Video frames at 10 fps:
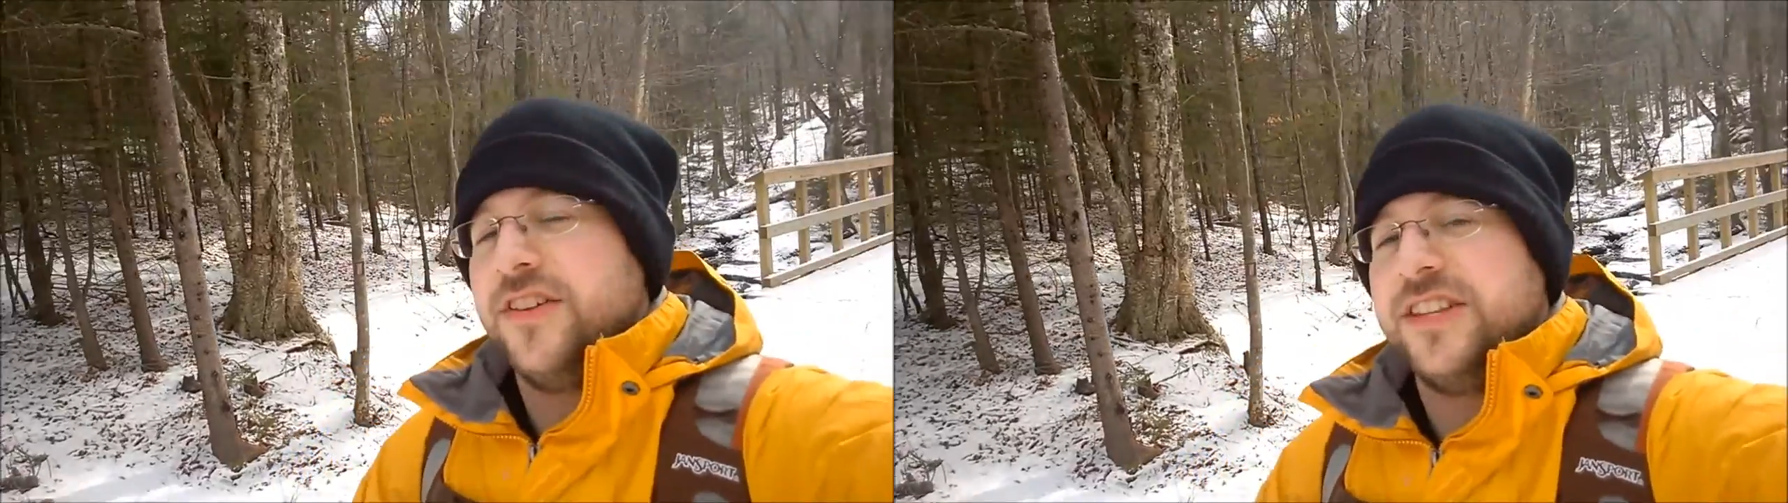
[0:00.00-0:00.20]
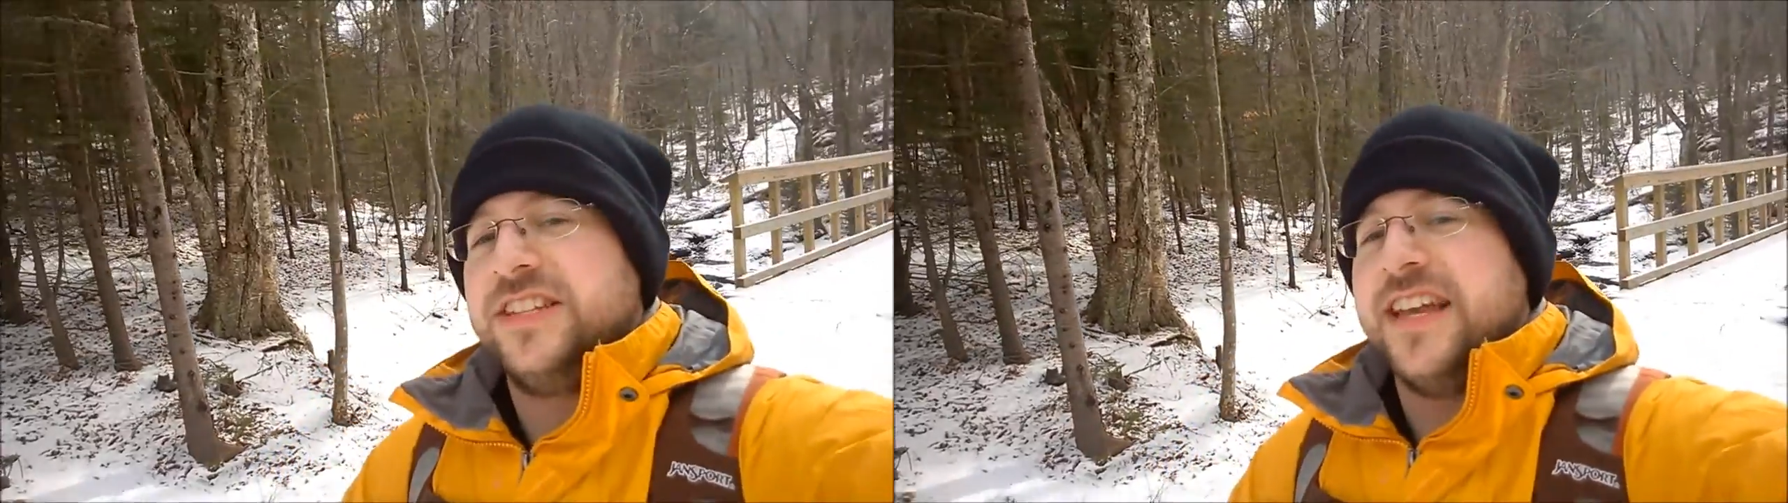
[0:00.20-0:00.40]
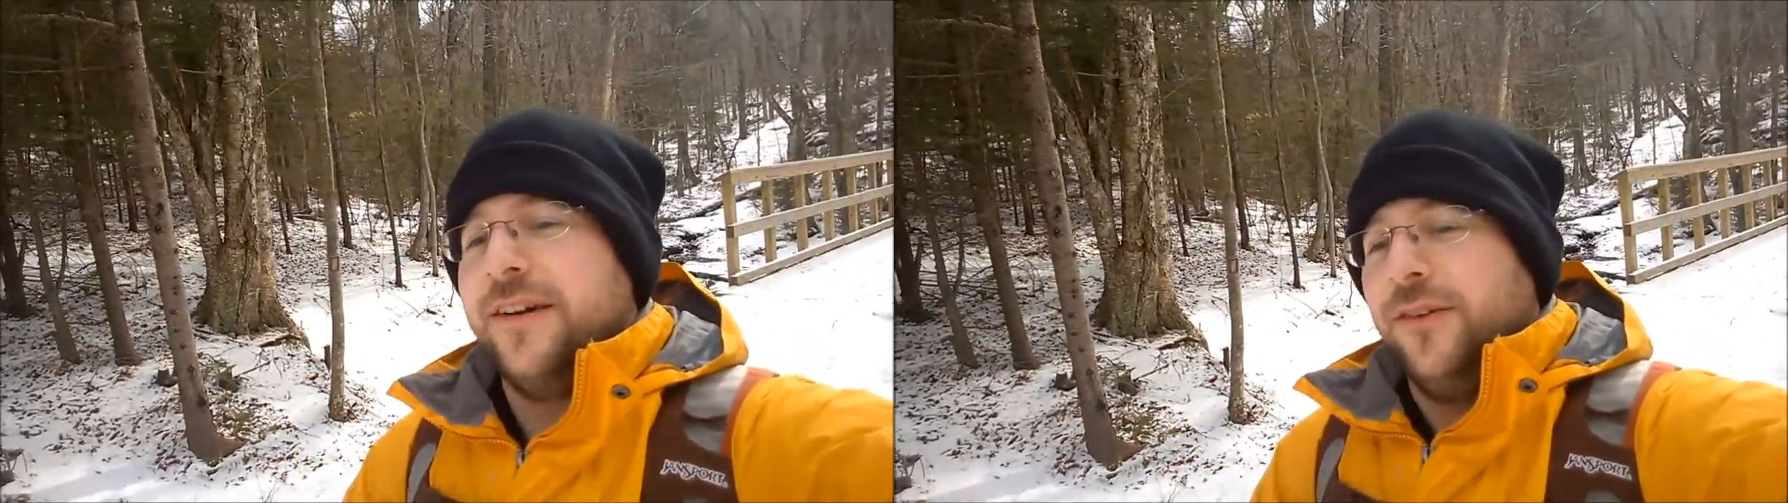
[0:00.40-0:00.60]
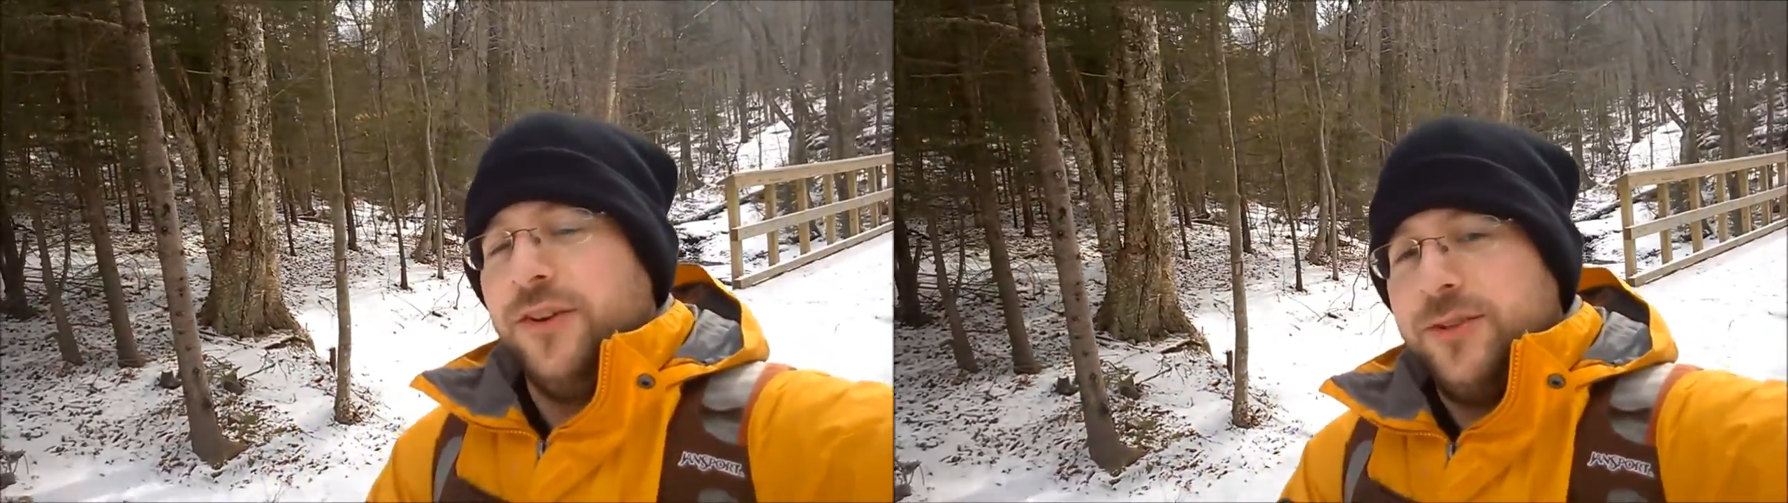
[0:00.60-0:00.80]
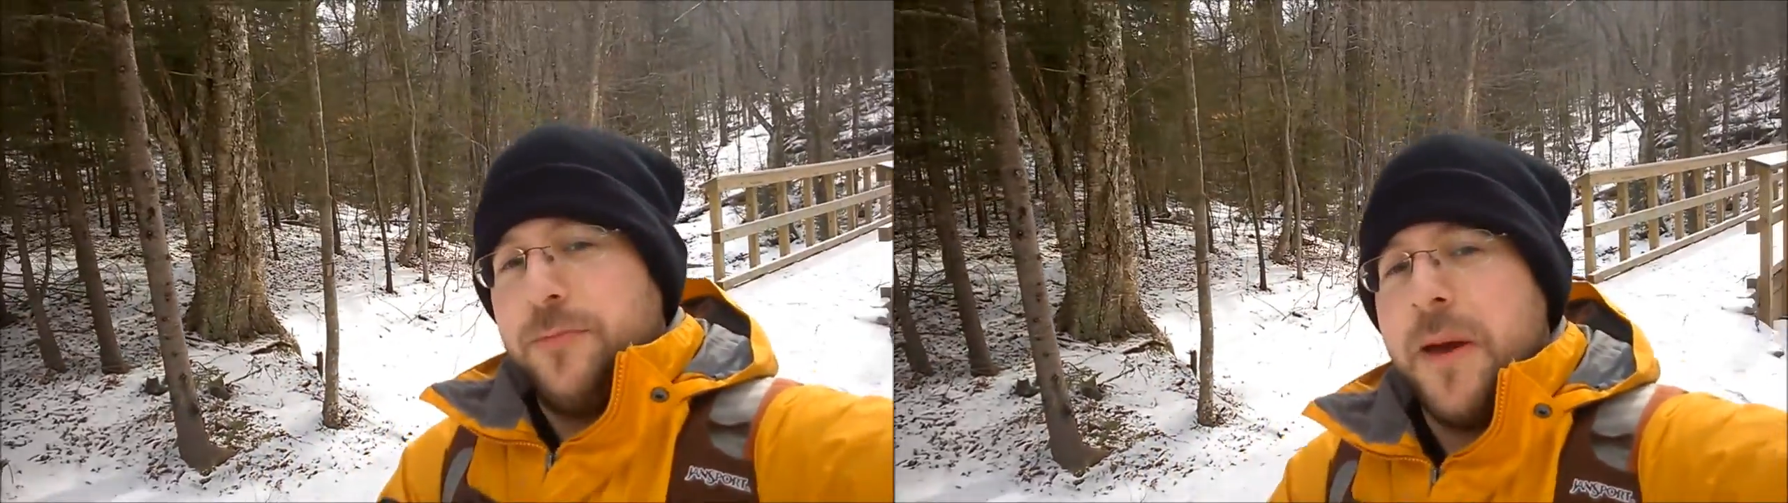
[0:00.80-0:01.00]
the
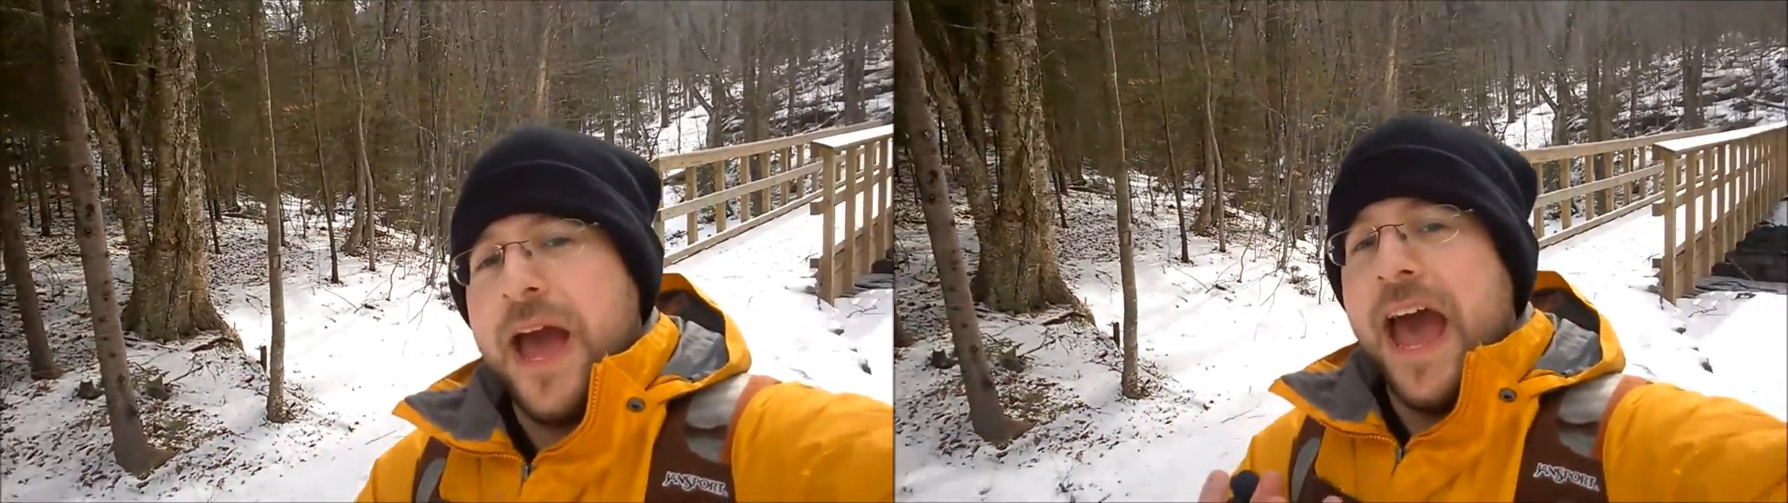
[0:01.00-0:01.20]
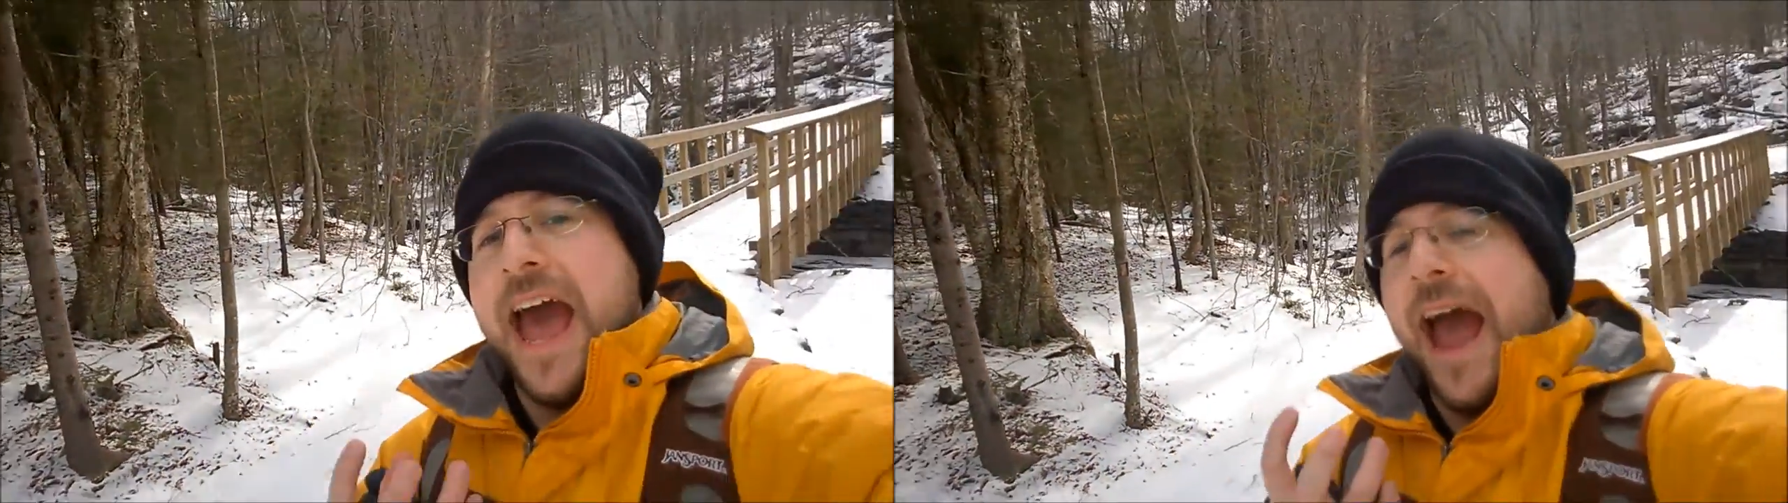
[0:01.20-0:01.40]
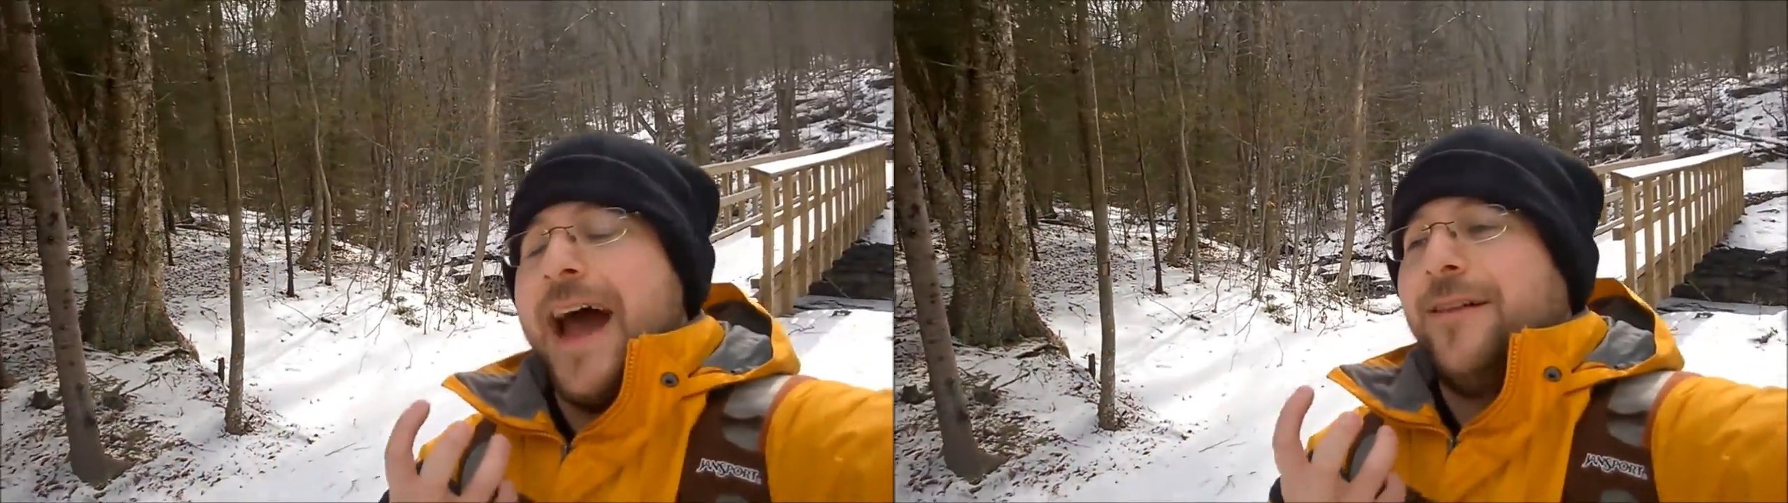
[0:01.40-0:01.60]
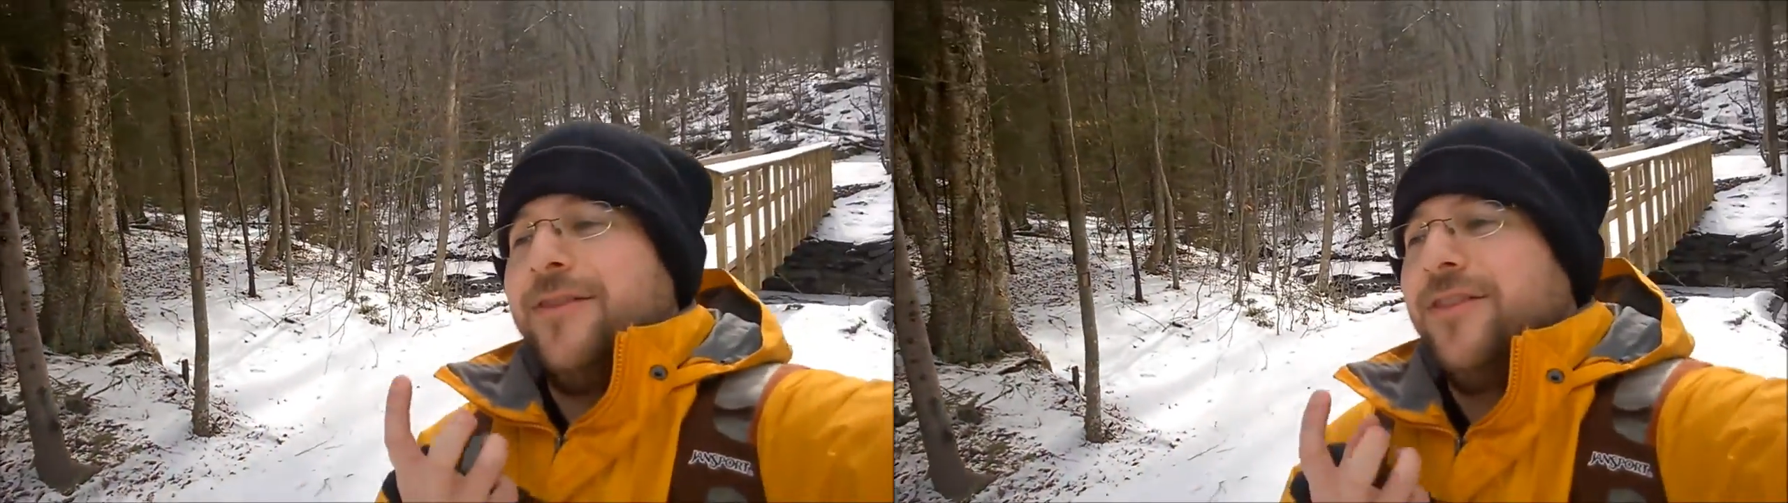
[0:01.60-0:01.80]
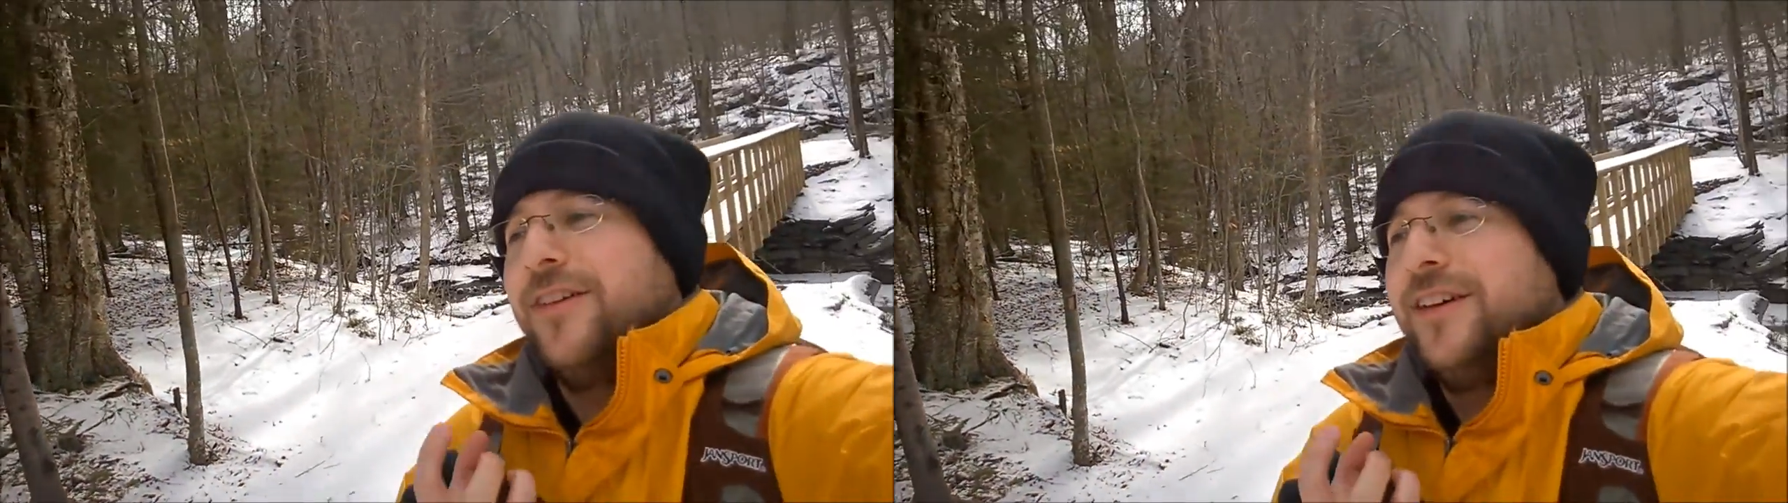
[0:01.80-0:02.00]
Devil's
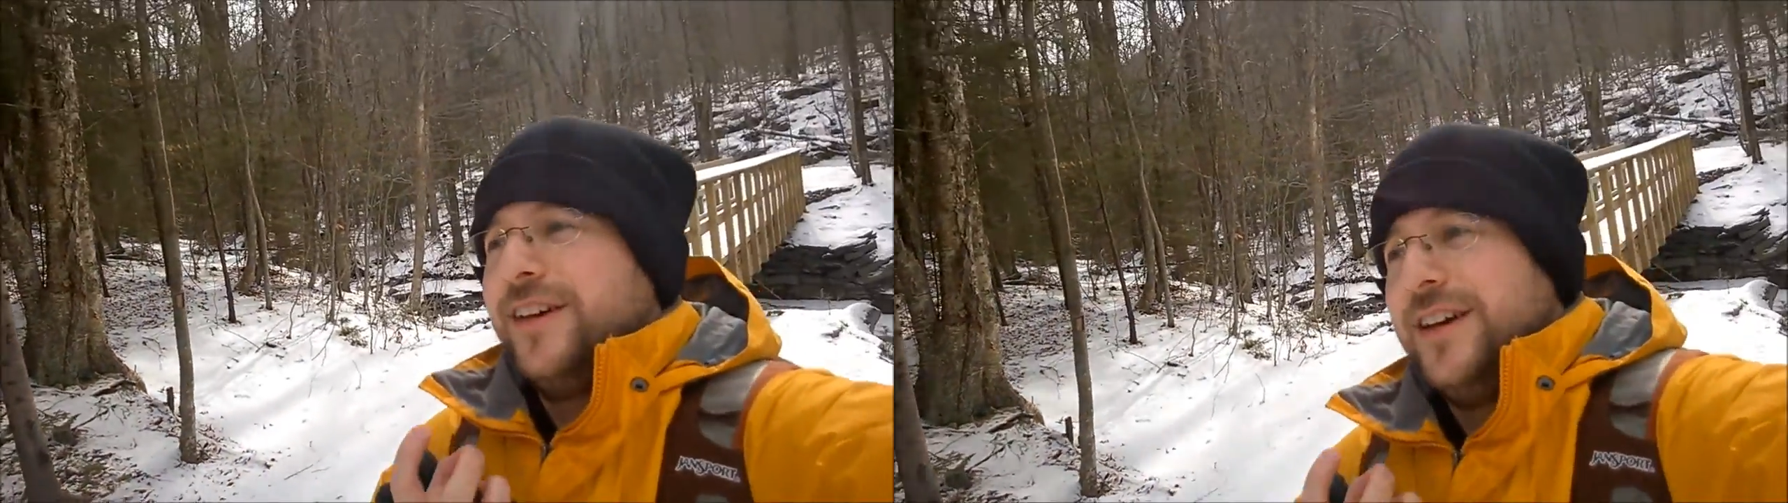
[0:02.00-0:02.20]
Path.